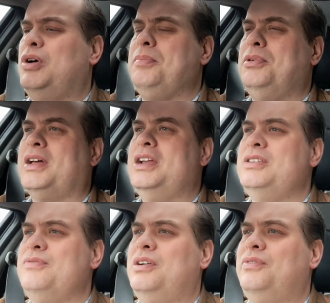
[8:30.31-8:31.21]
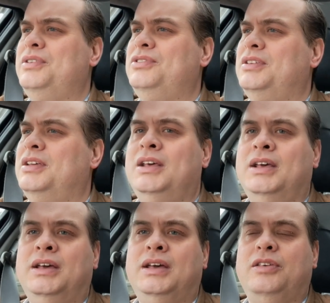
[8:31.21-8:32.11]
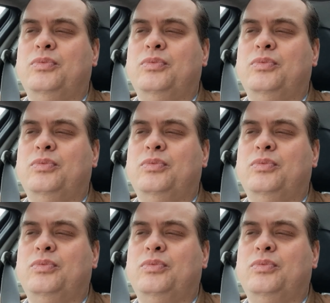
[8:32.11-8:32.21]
Please don't forget to subscribe to this channel.